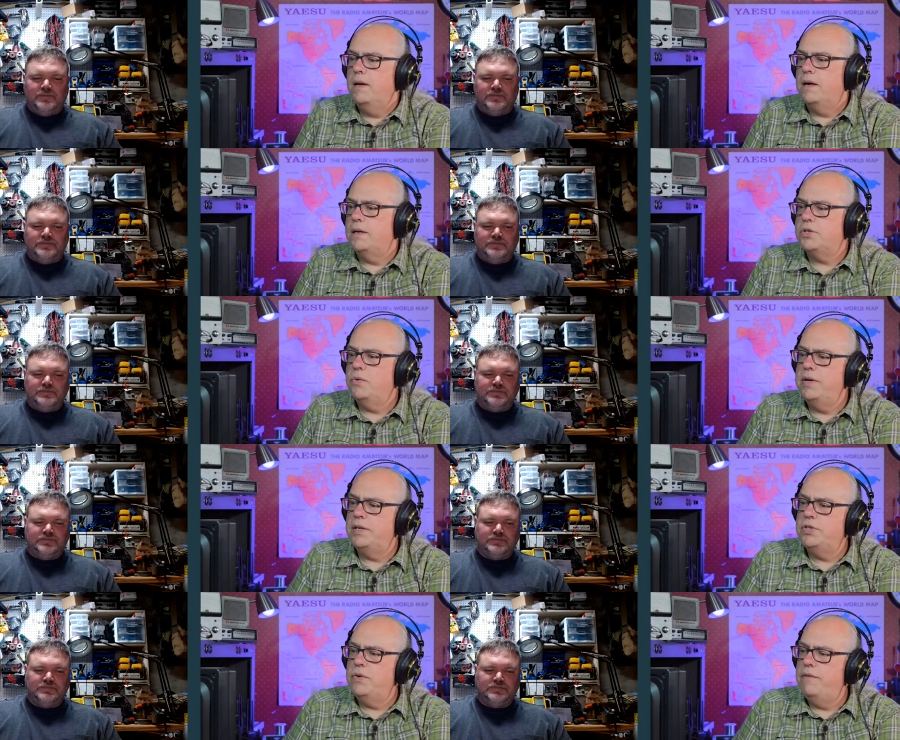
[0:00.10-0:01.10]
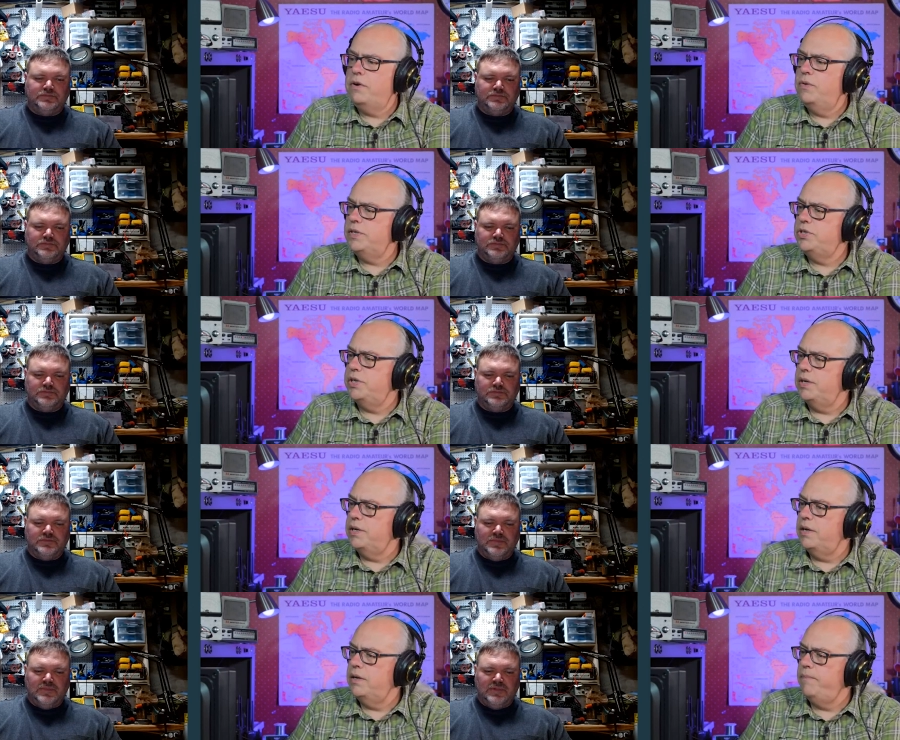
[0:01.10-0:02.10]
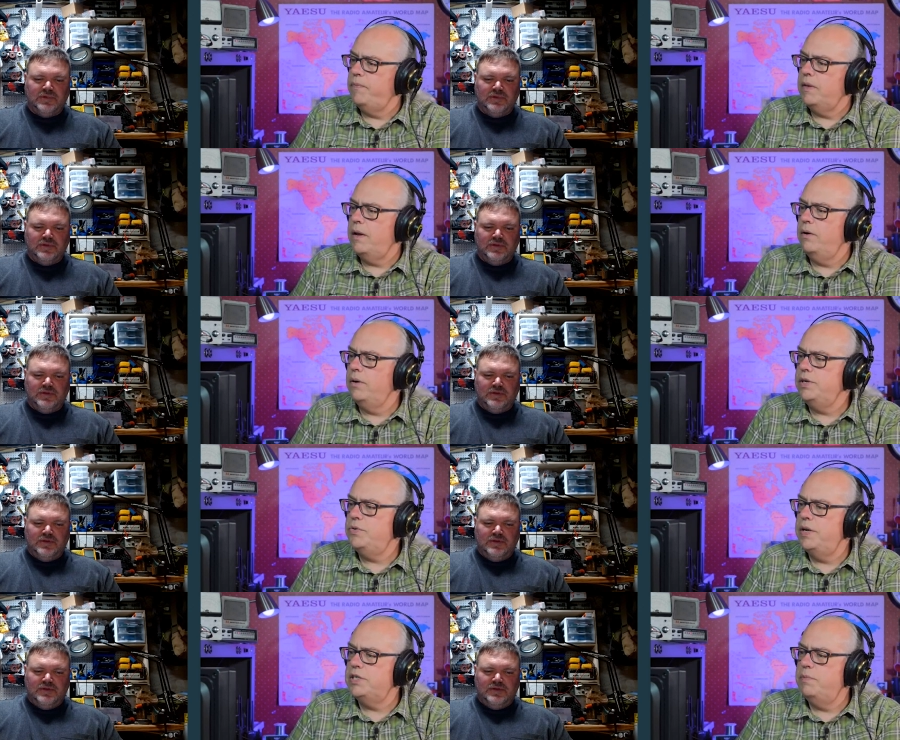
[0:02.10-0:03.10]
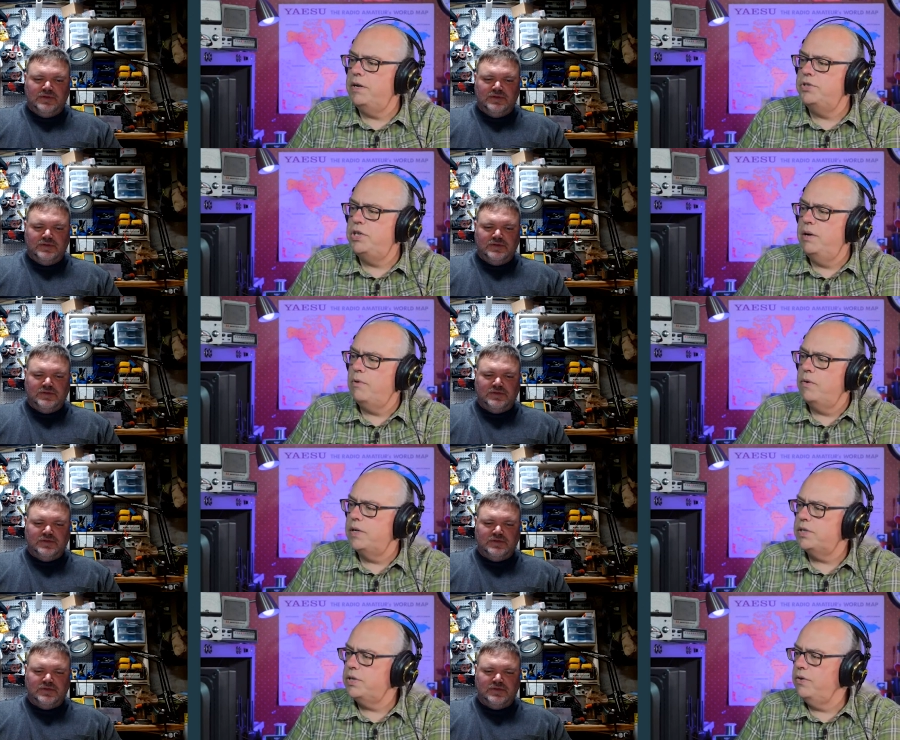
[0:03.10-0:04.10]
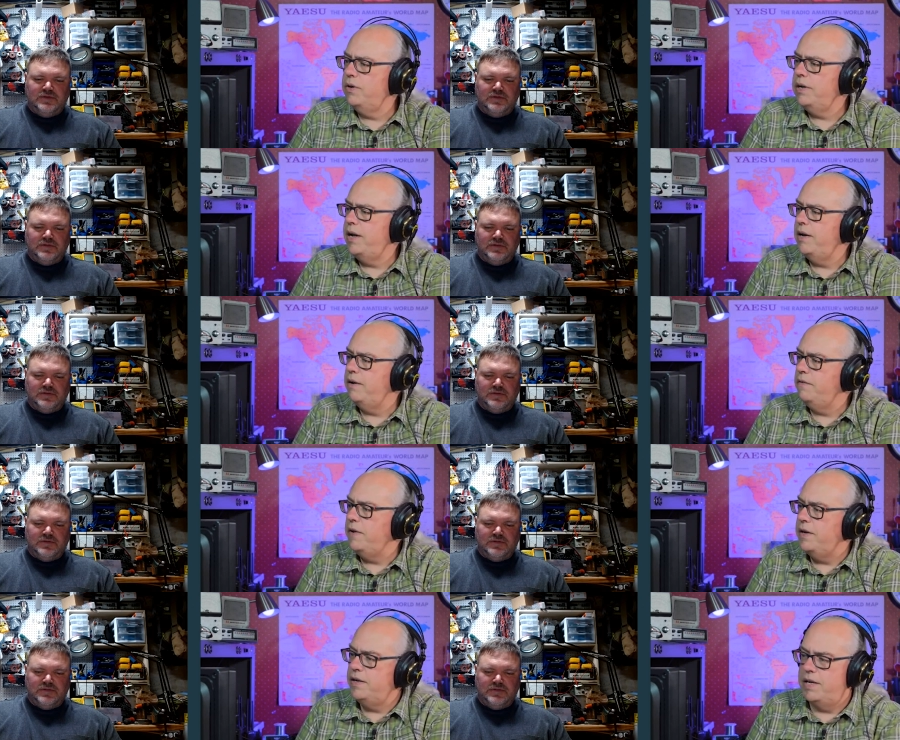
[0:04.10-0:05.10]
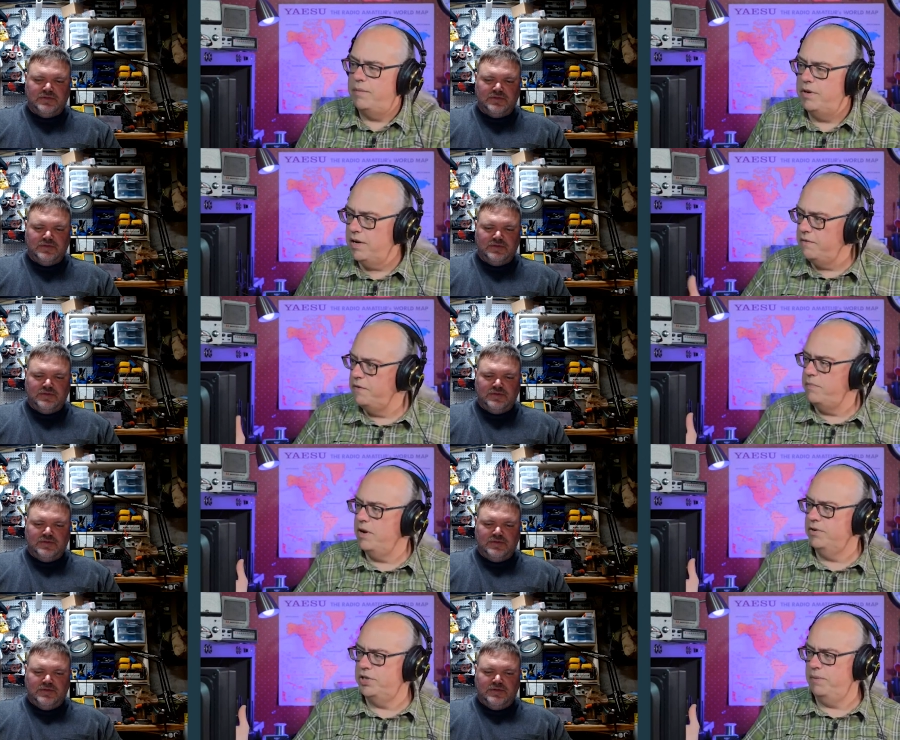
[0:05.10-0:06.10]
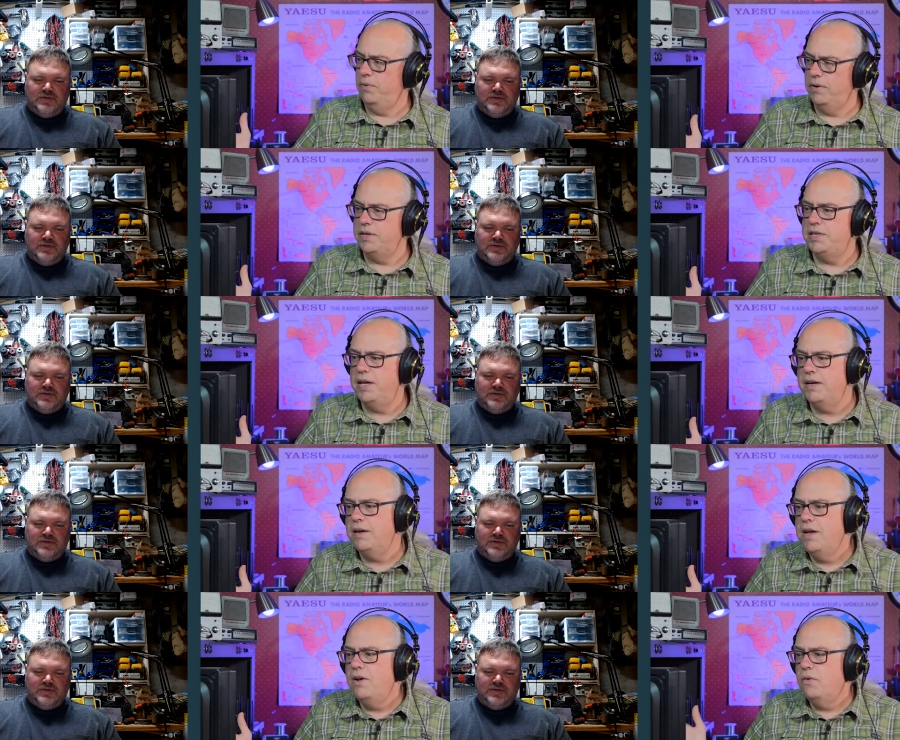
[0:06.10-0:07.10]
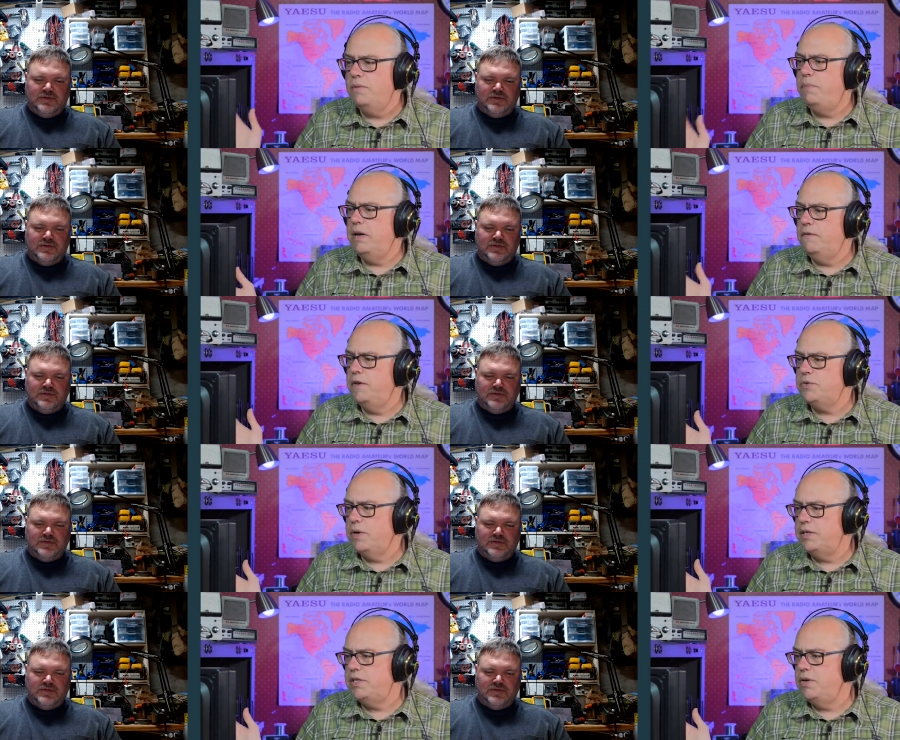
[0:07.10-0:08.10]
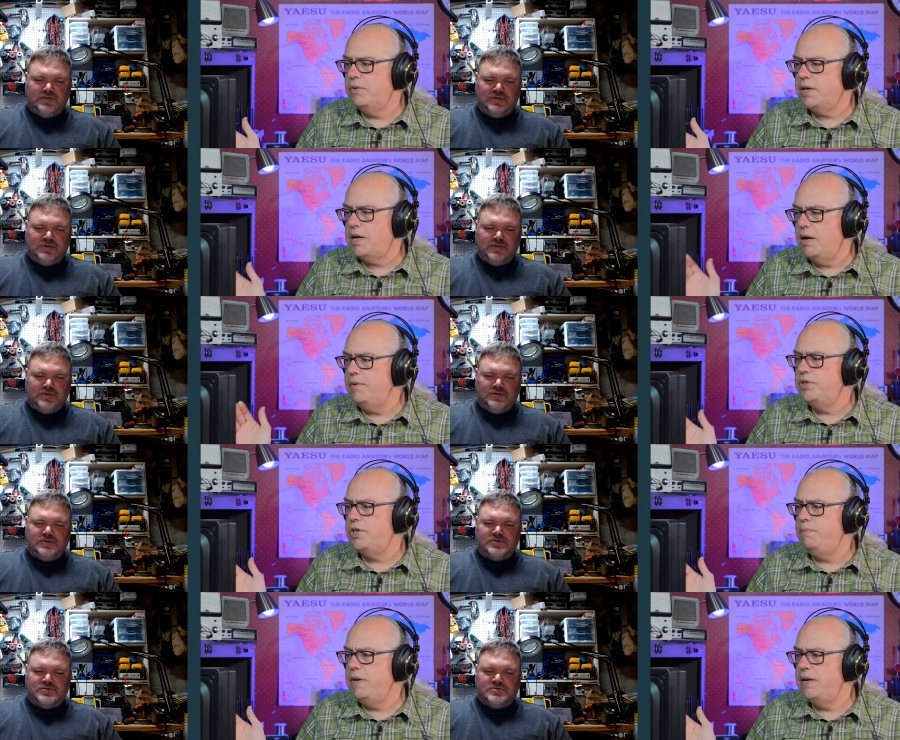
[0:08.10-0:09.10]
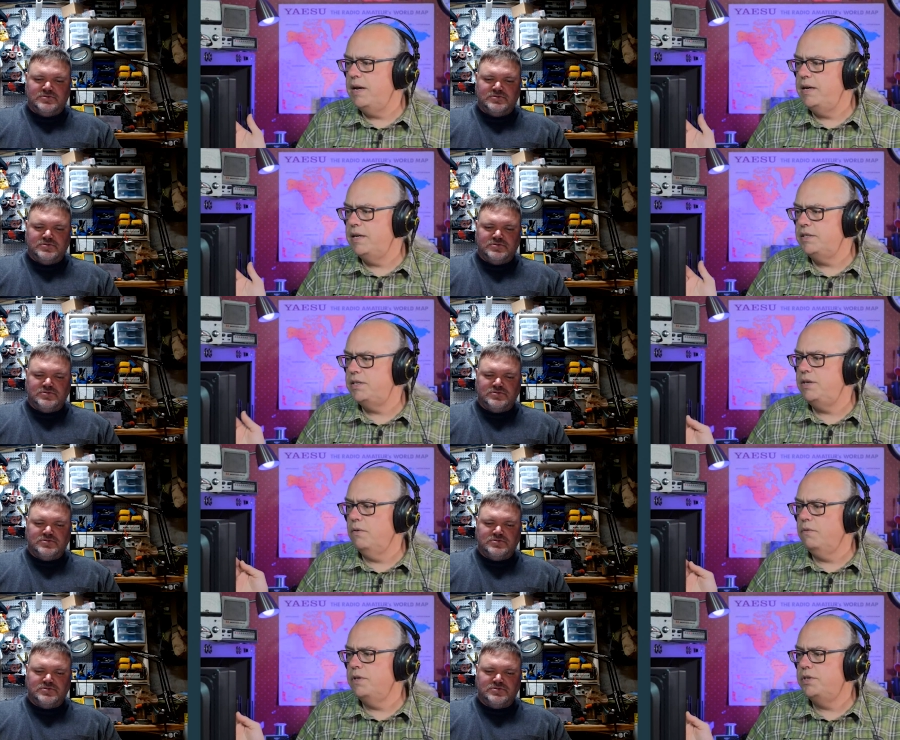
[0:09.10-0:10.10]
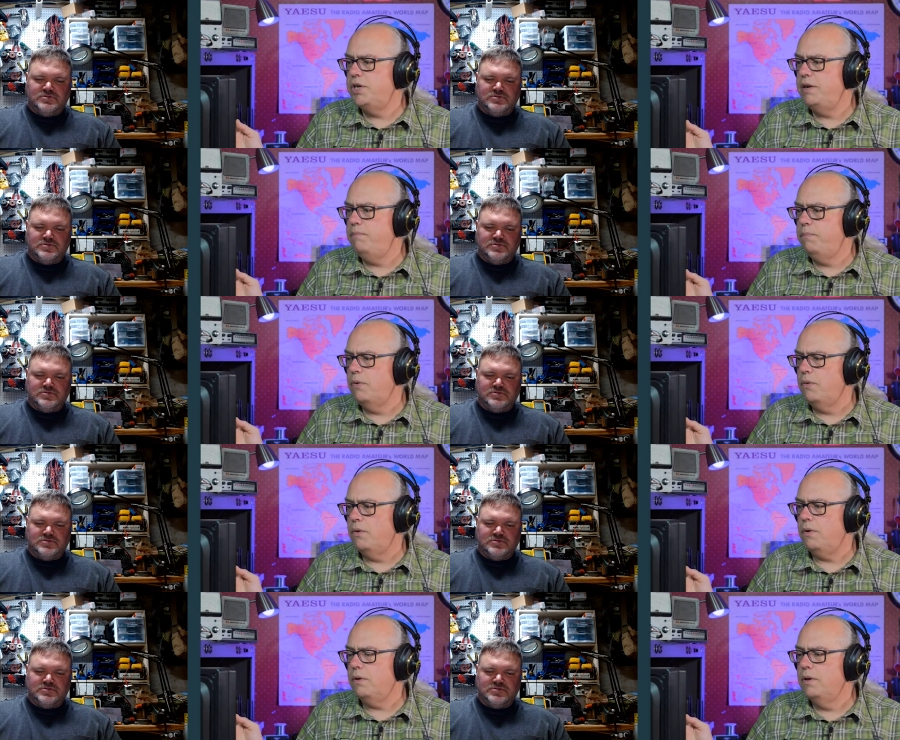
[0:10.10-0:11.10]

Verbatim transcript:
Speaker 1: Uh, sorry, not sorry. I have a question. I only transmit on GMRS. Currently have a KB9 VBR J pole antenna. What benefits would I see with the common GP9NC over the J pole?